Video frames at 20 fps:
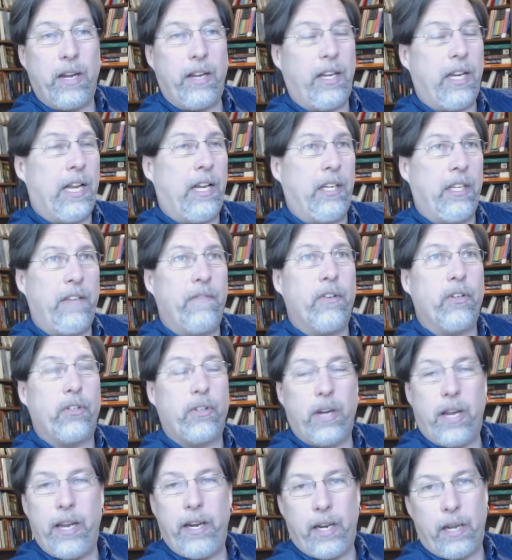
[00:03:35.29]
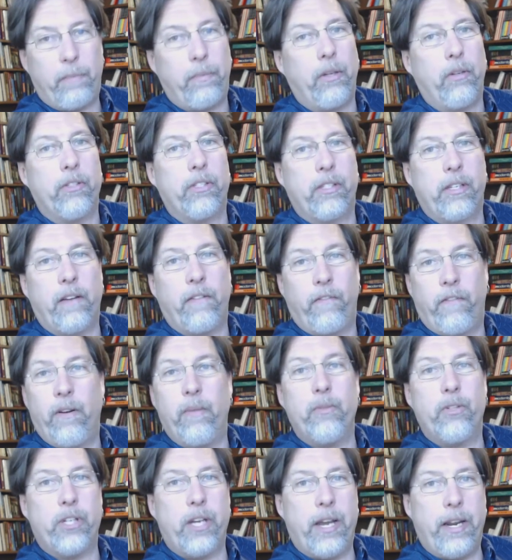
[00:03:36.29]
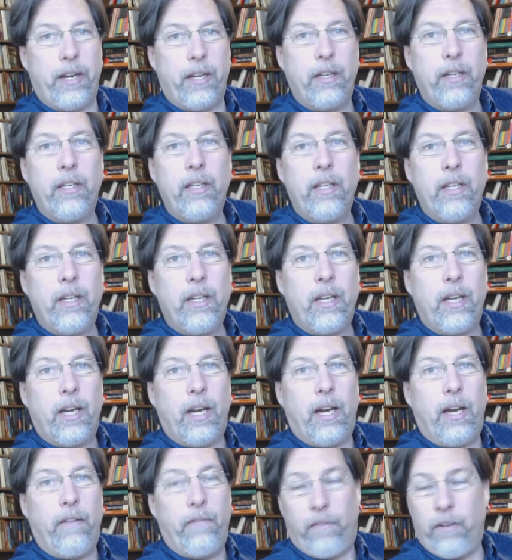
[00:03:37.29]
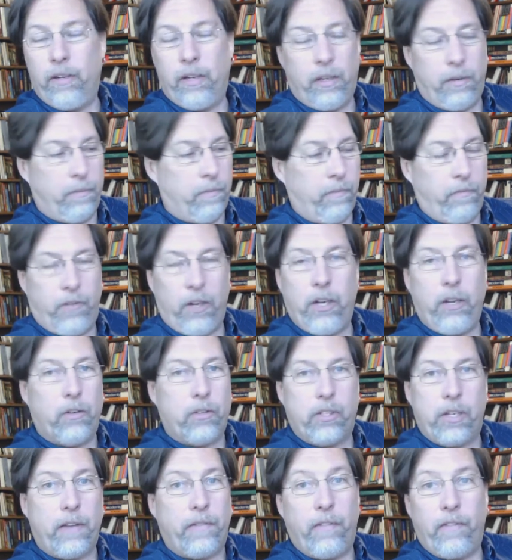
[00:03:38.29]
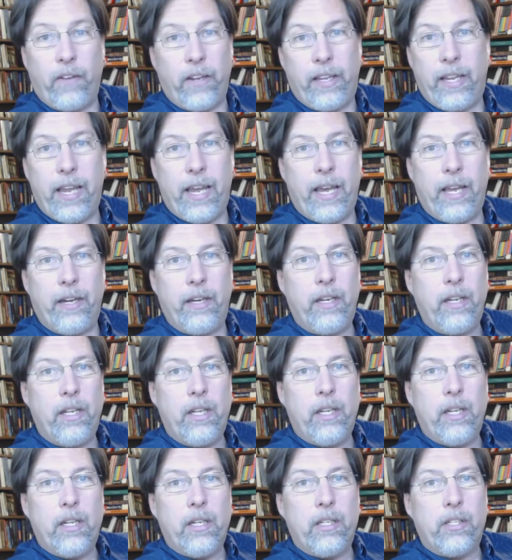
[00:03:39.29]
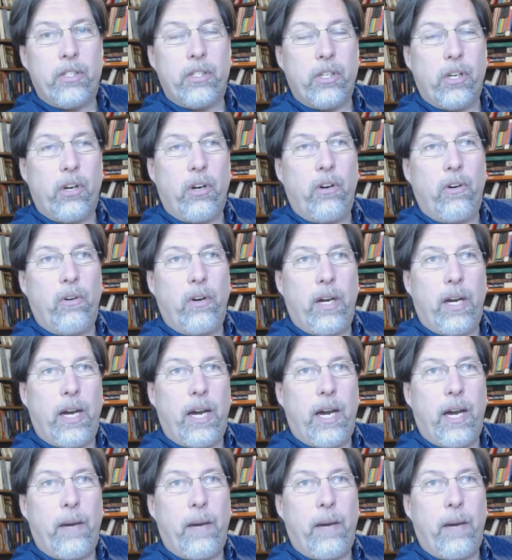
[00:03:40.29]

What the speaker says: I'll even try and upload stuff from China, video stuff if I can. So